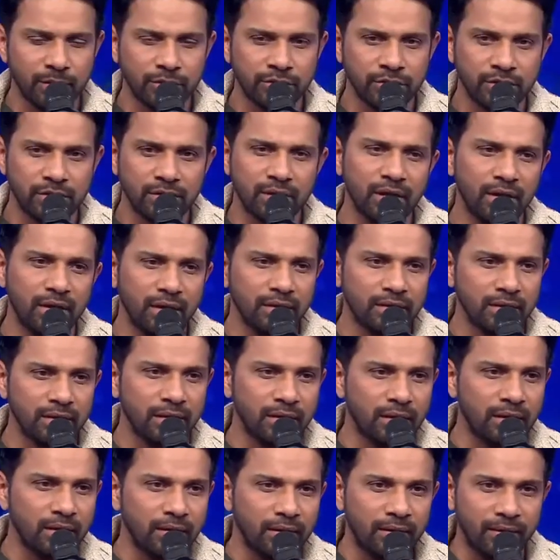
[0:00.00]
Hemachandra, I
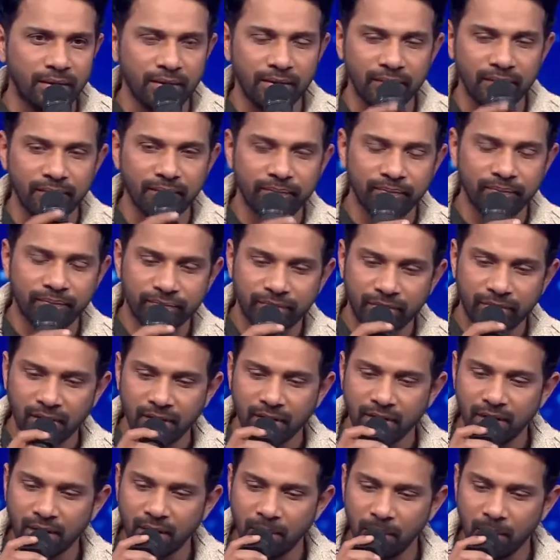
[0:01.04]
think
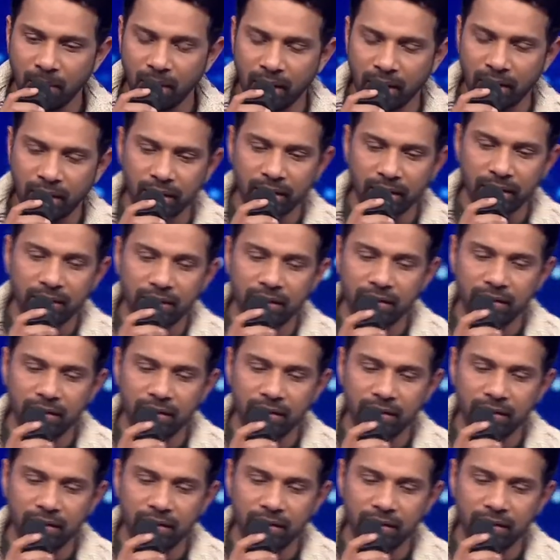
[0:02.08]
my